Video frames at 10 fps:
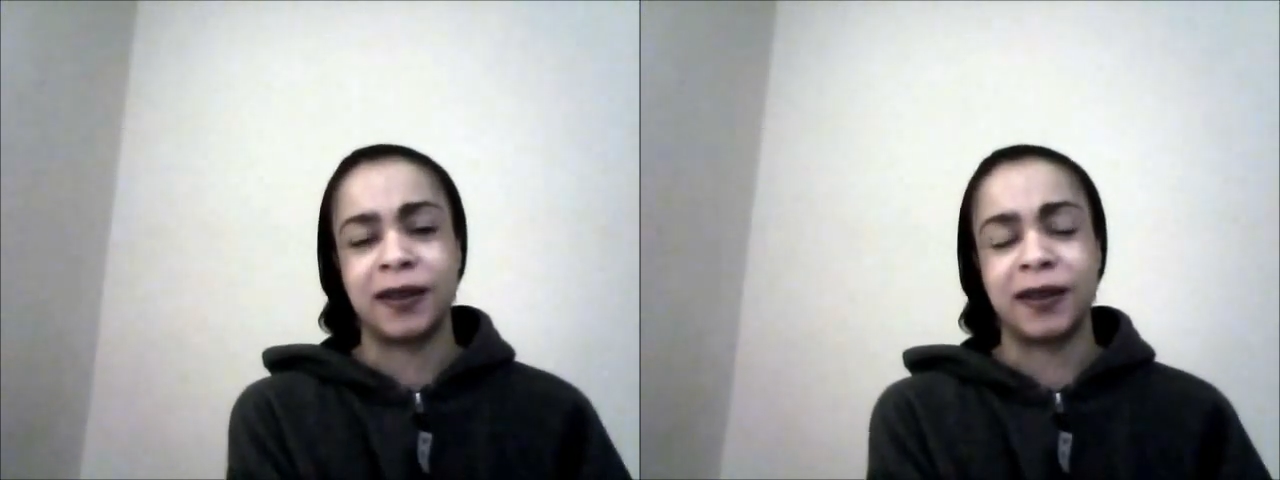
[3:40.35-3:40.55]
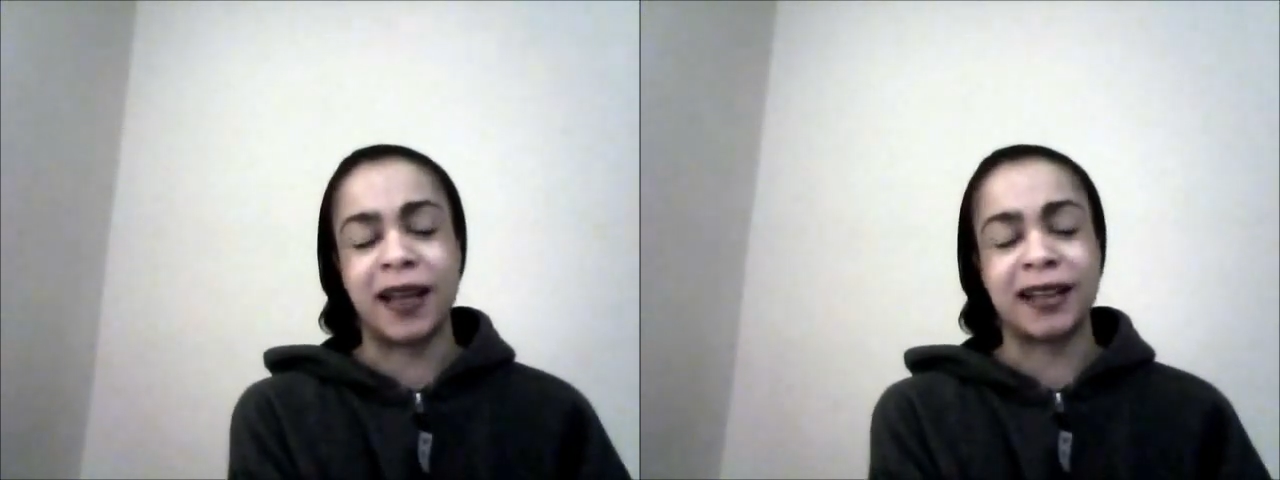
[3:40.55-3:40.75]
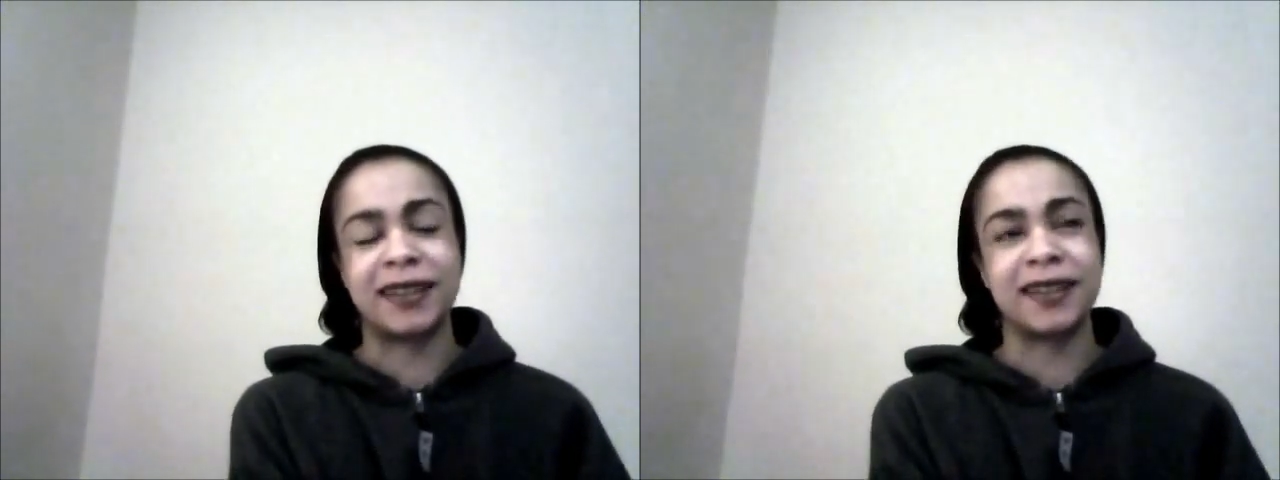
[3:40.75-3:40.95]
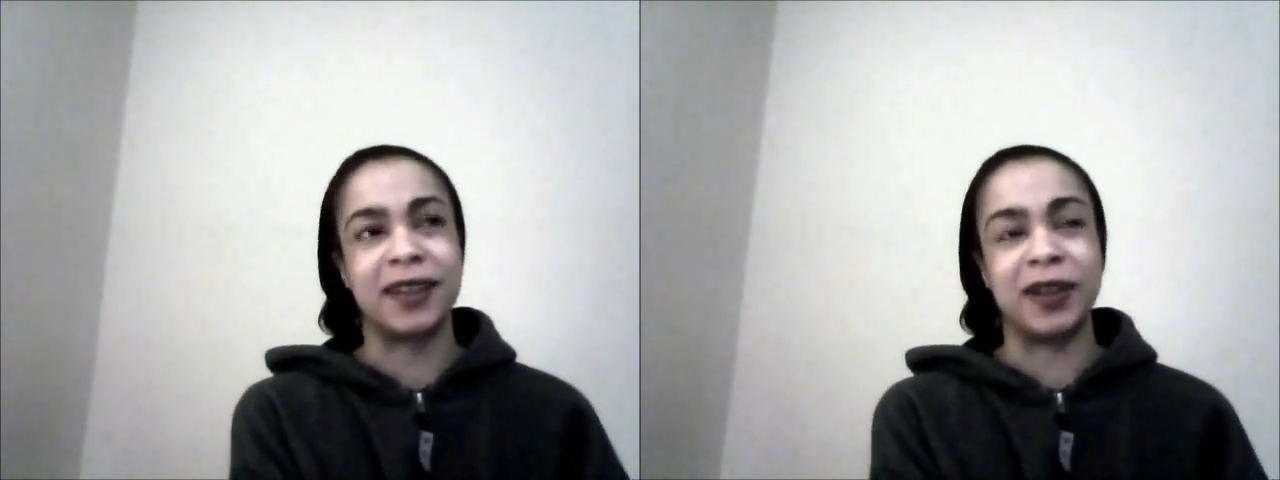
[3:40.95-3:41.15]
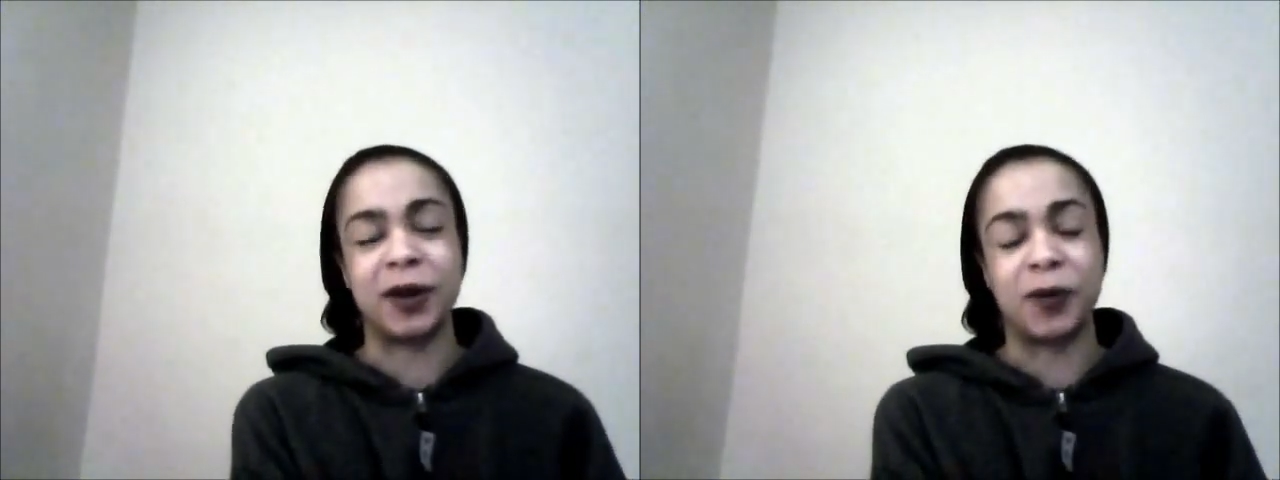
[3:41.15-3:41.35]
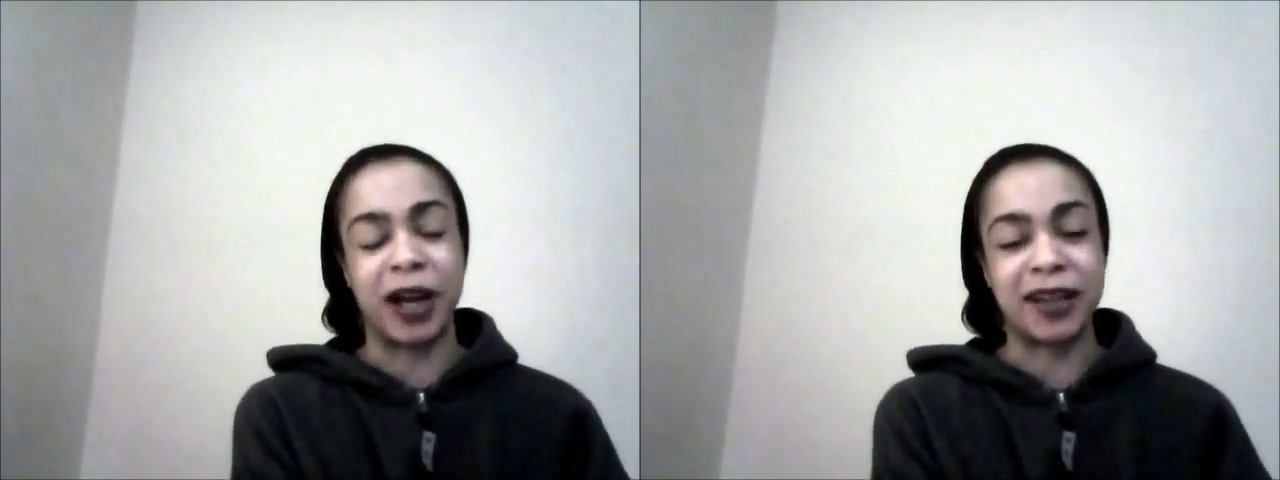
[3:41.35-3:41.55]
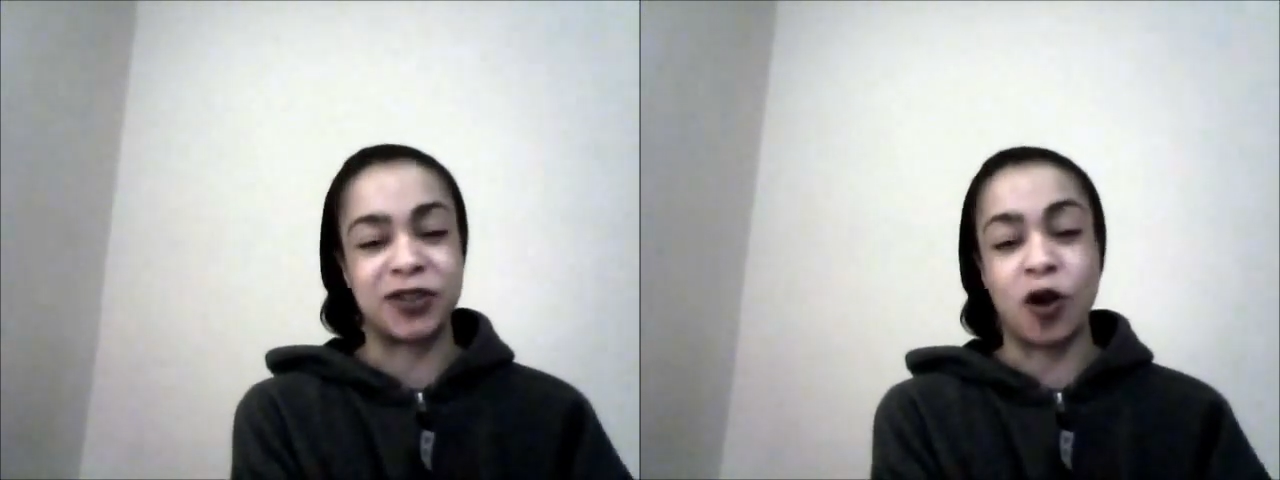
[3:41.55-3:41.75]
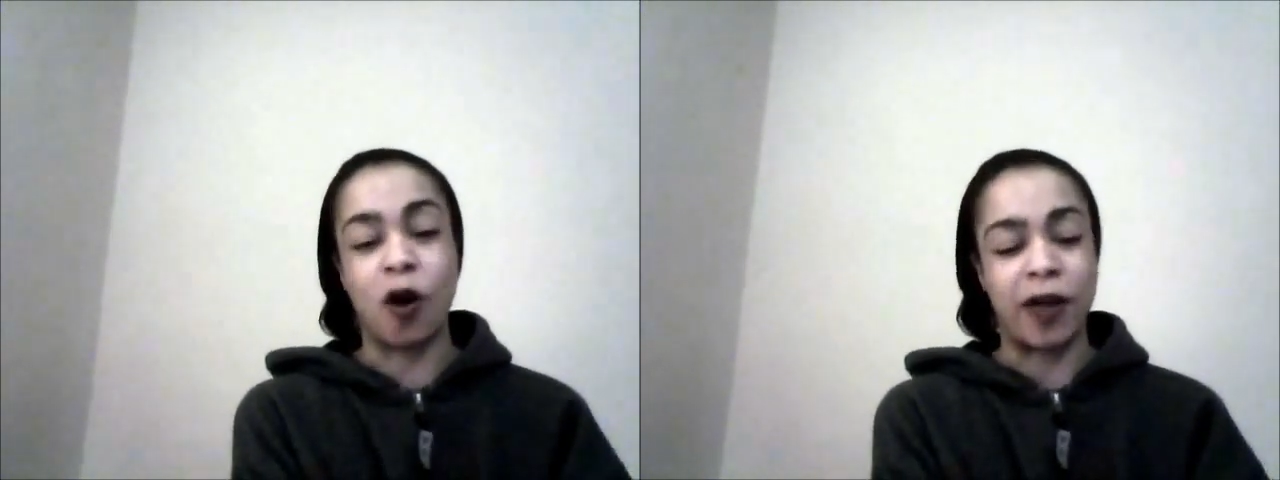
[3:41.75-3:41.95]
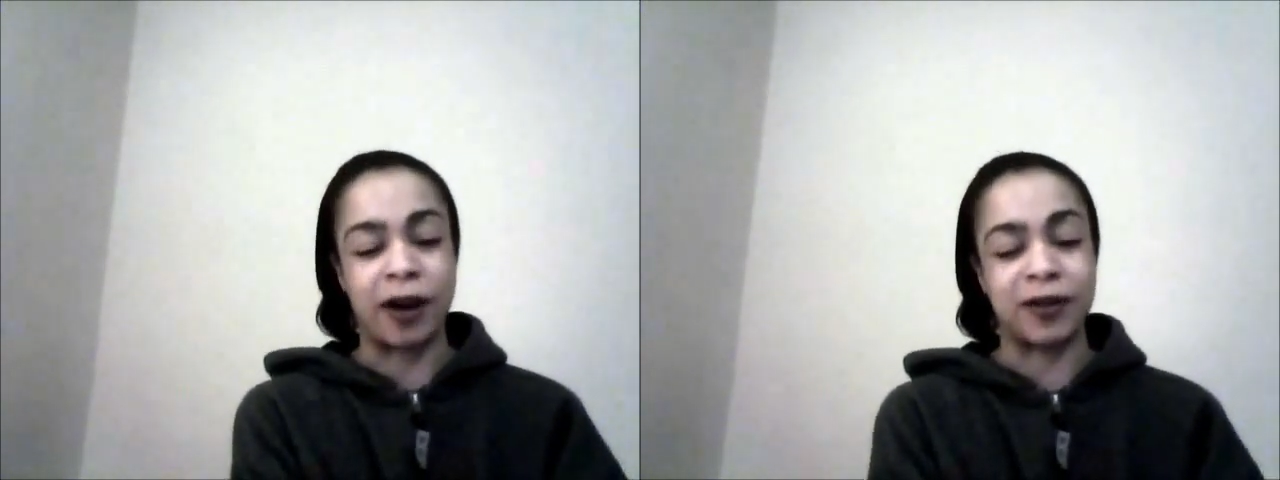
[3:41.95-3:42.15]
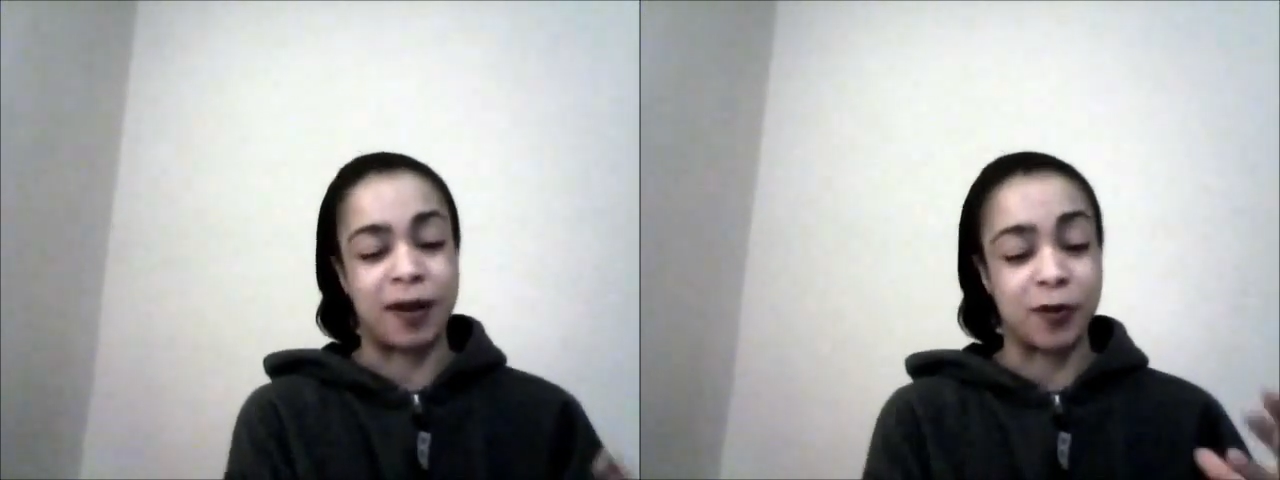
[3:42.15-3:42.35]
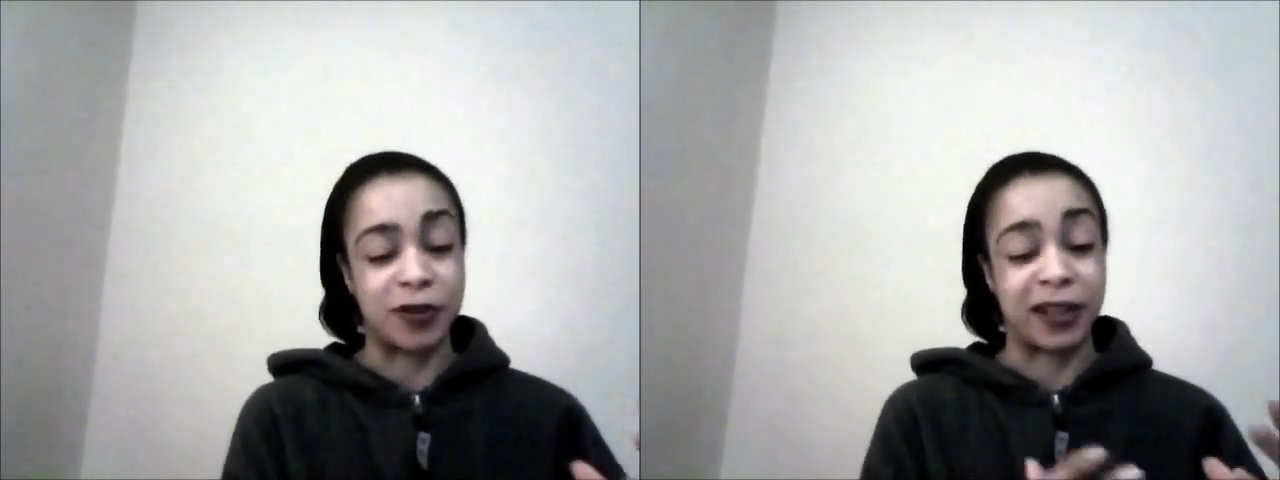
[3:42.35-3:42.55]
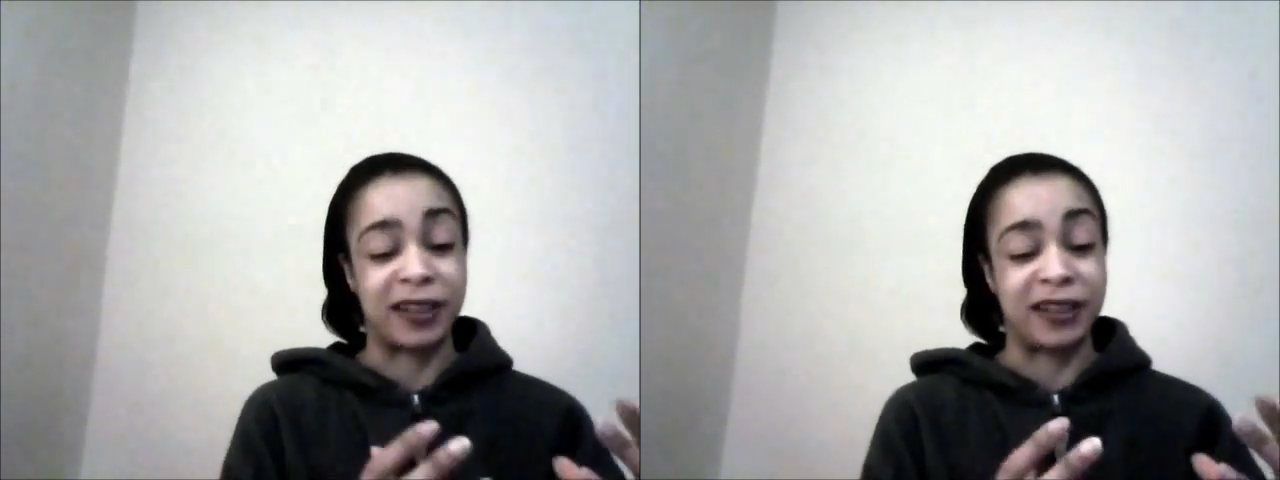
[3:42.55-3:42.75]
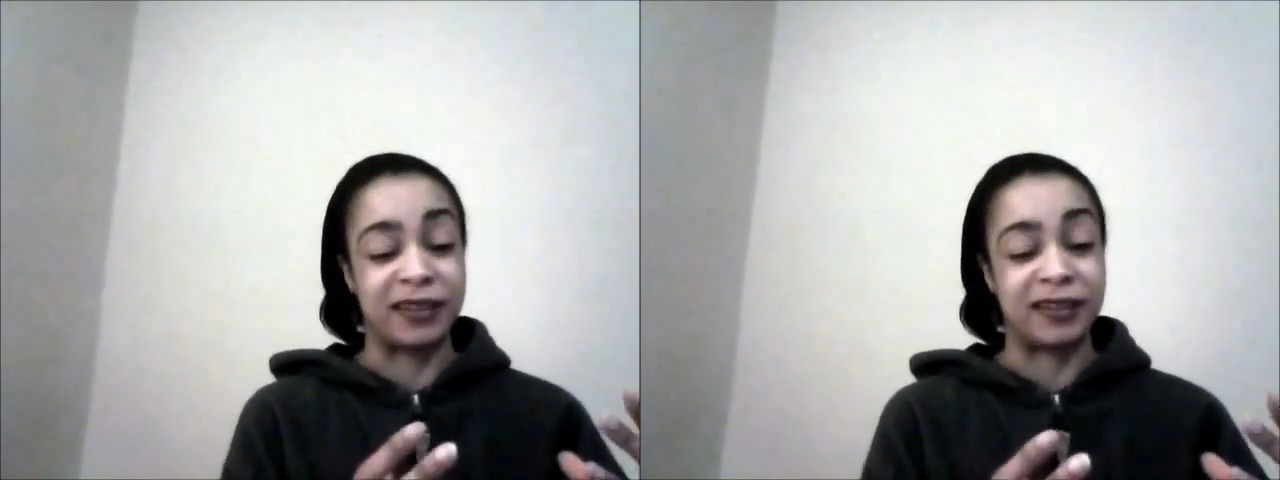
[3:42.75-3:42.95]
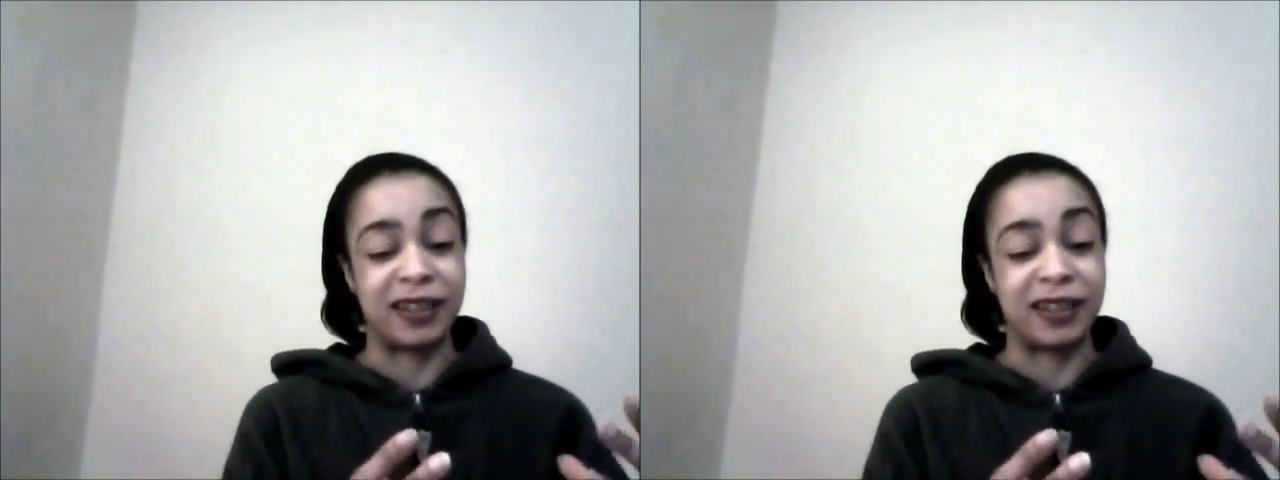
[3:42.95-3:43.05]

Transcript: and that's you know when i saw that it was almost like these